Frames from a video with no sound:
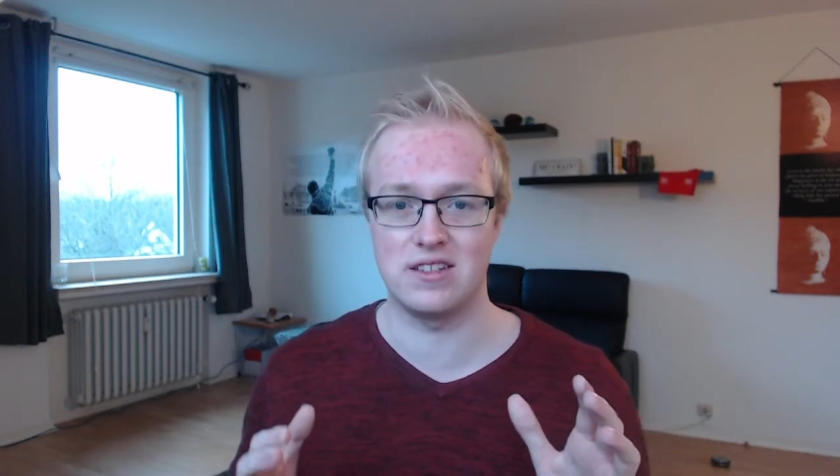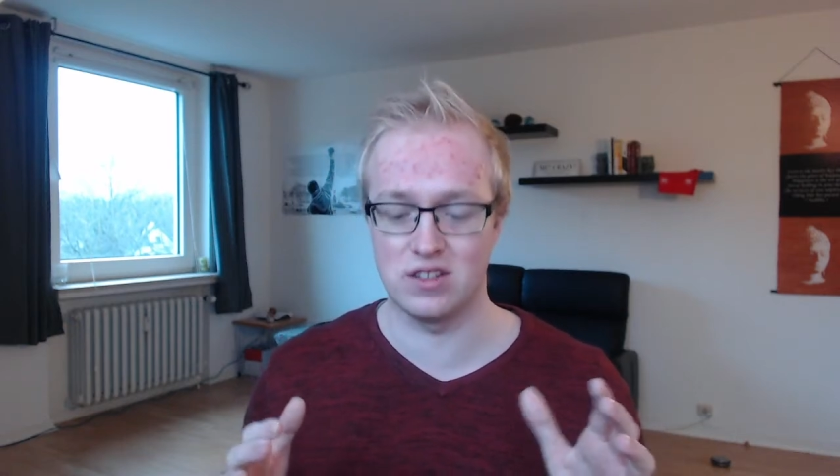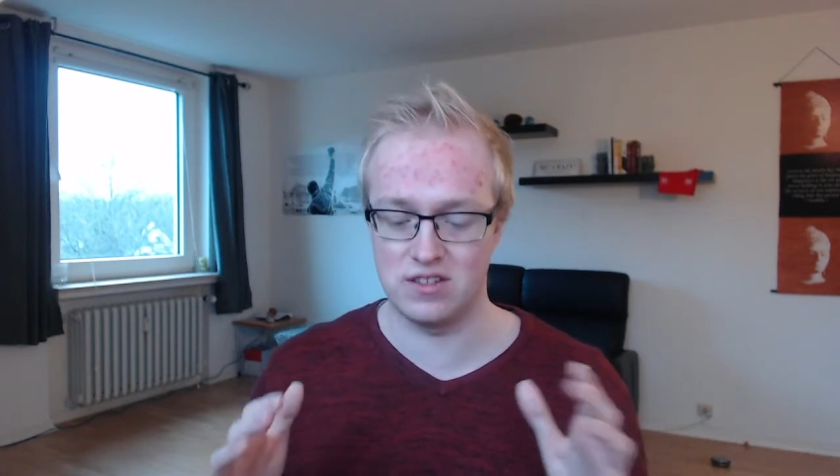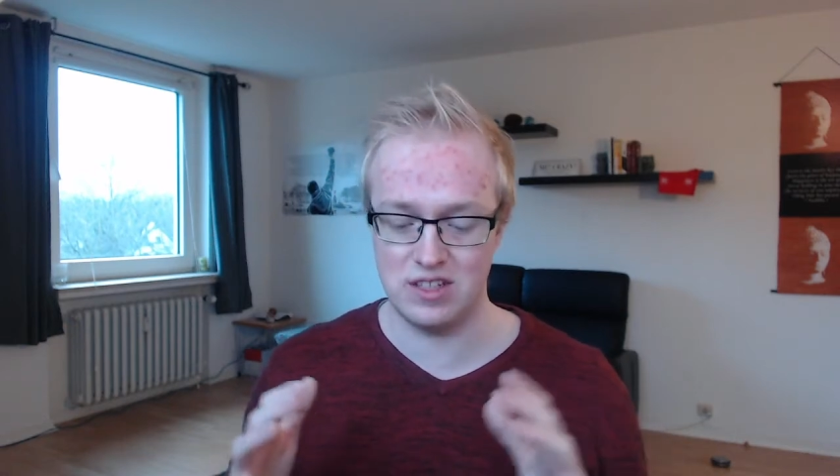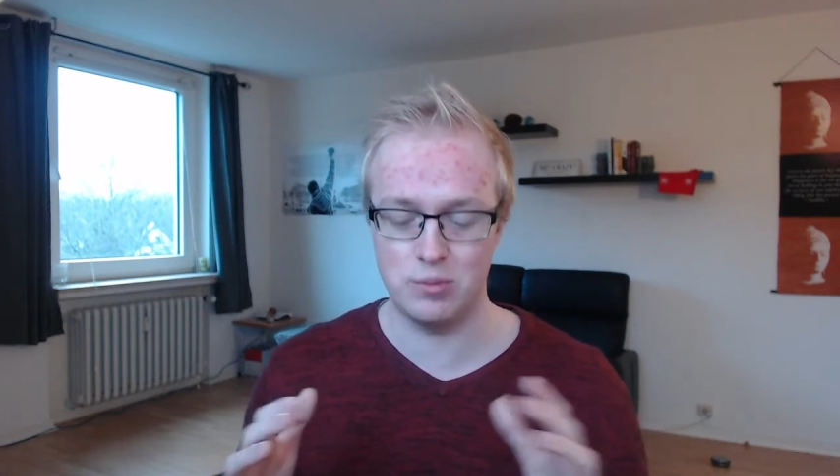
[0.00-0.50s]
the
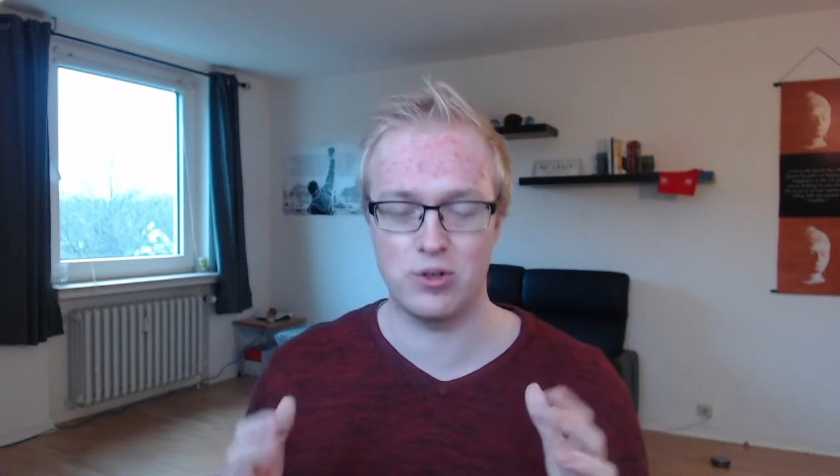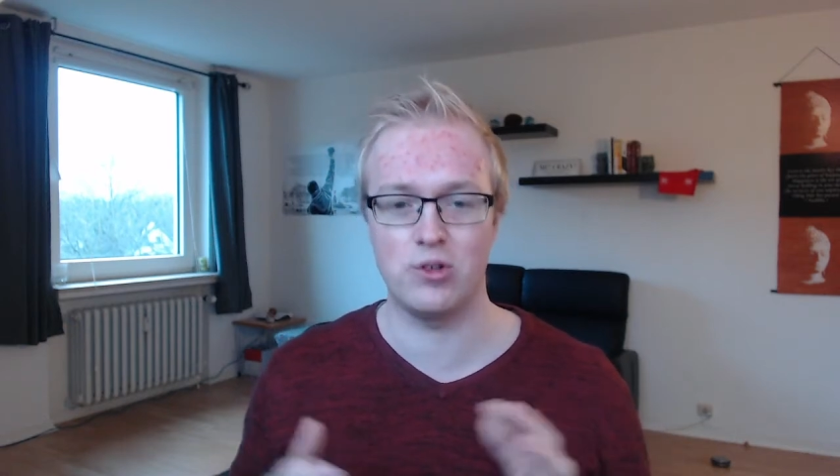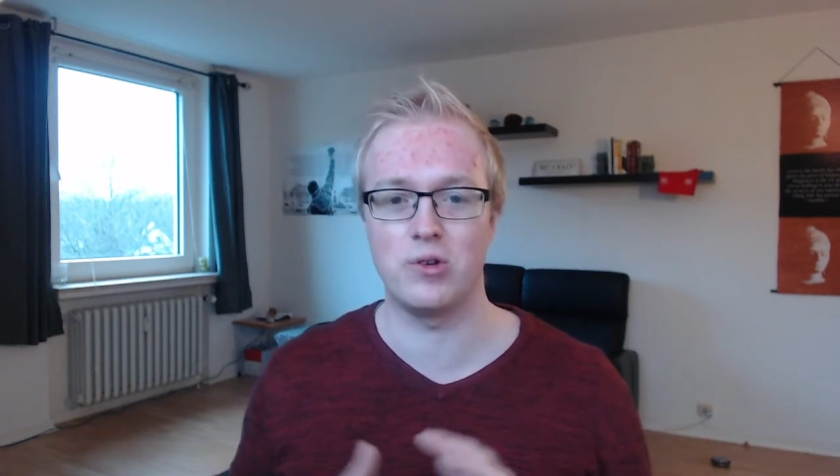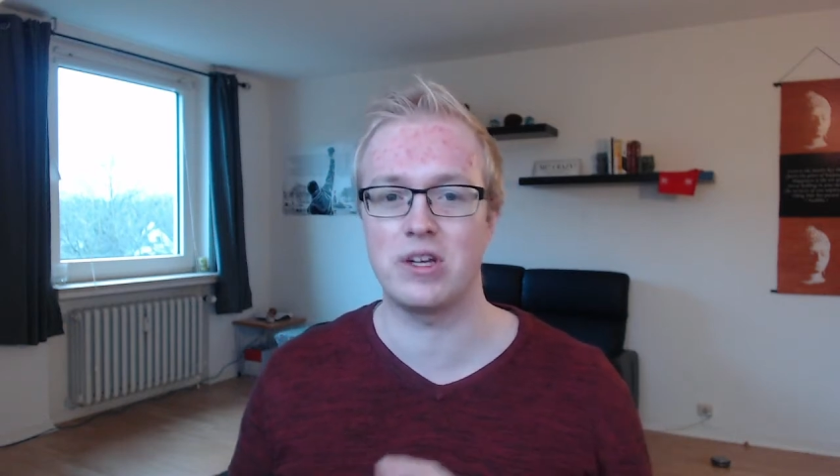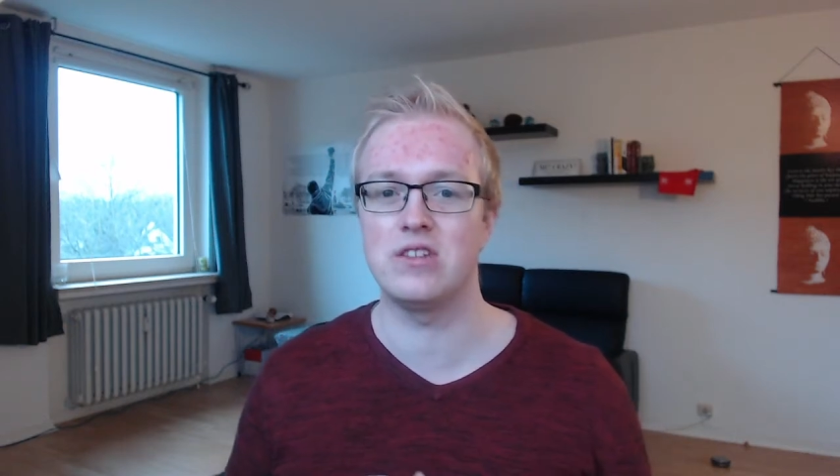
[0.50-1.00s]
deeper you
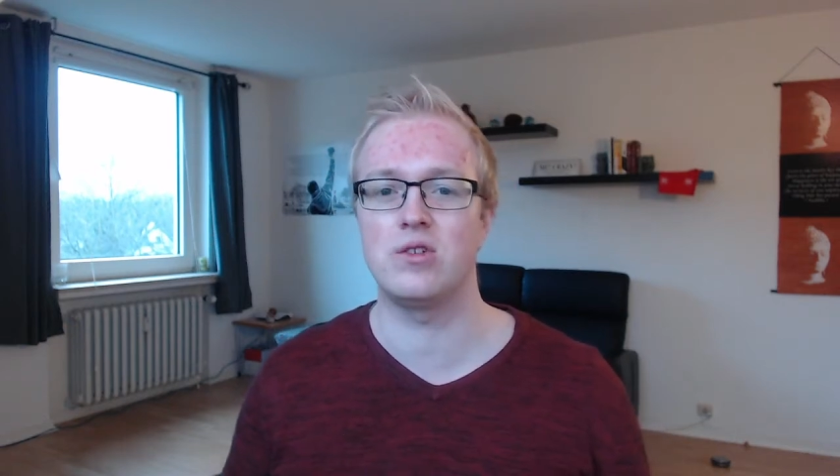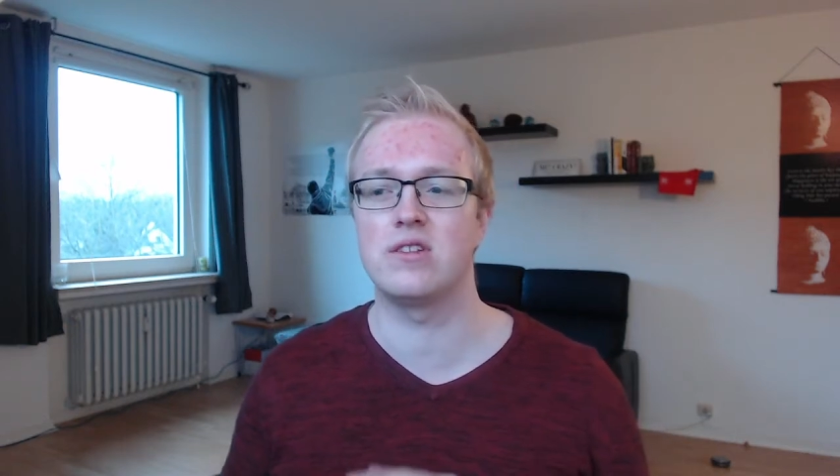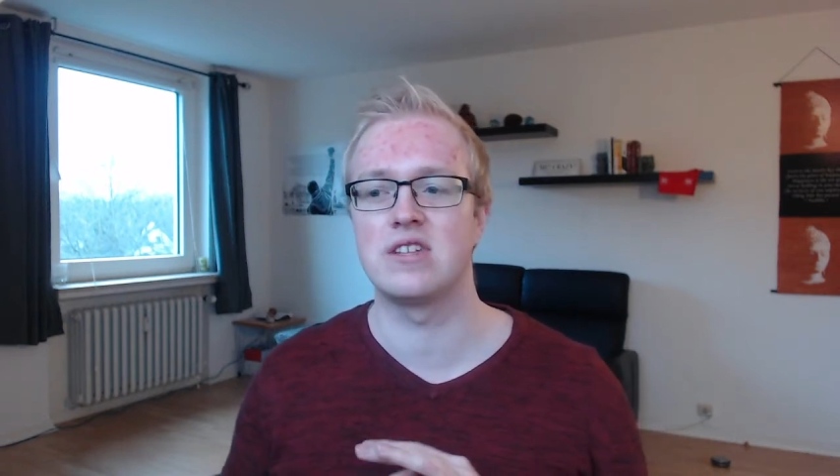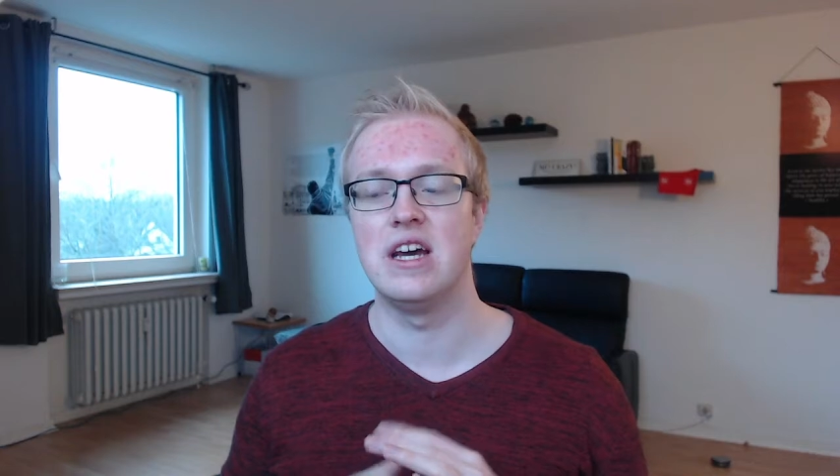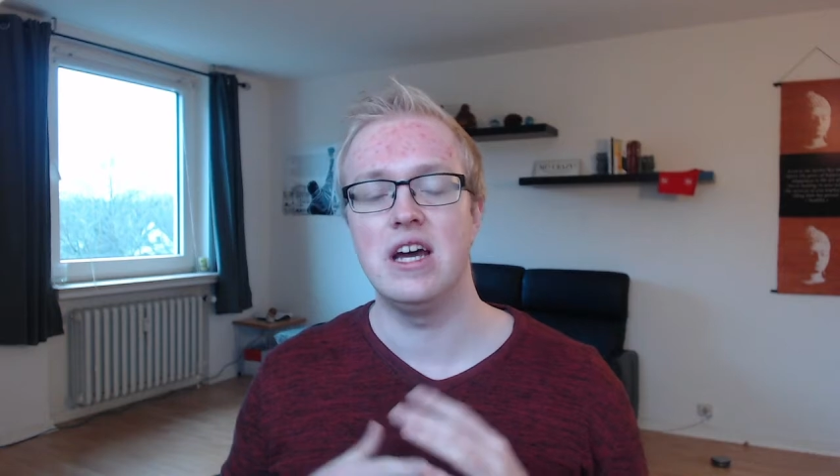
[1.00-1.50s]
look into this,